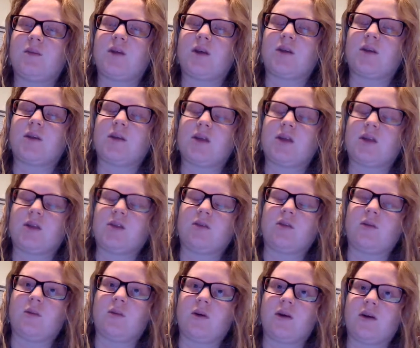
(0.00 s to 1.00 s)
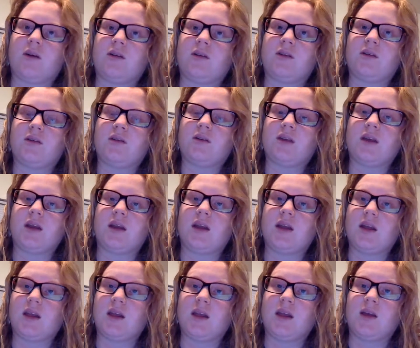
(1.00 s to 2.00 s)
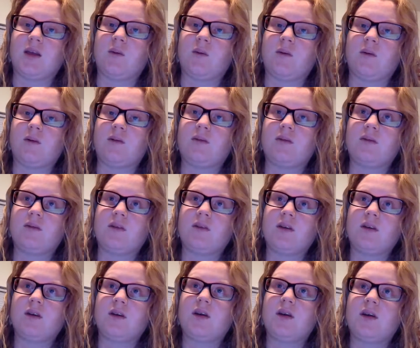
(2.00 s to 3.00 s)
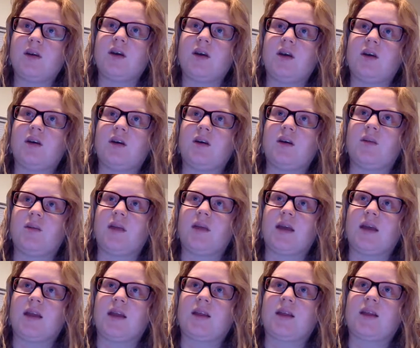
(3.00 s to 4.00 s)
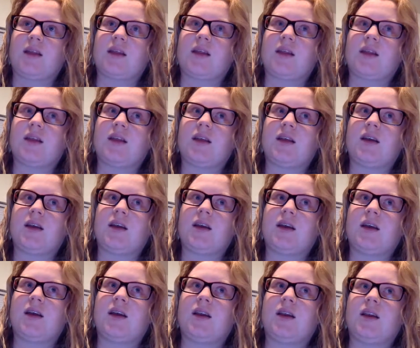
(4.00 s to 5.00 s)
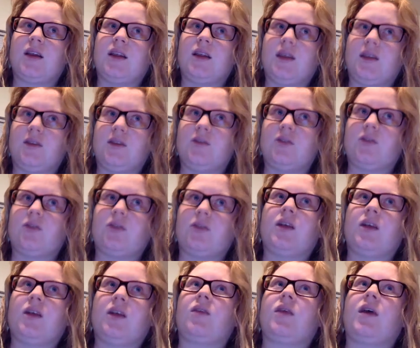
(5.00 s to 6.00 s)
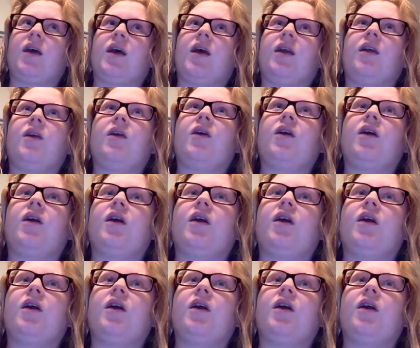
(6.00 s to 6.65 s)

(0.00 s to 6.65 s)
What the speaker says: proclamation to the world. It is equal. Yes, the truth is that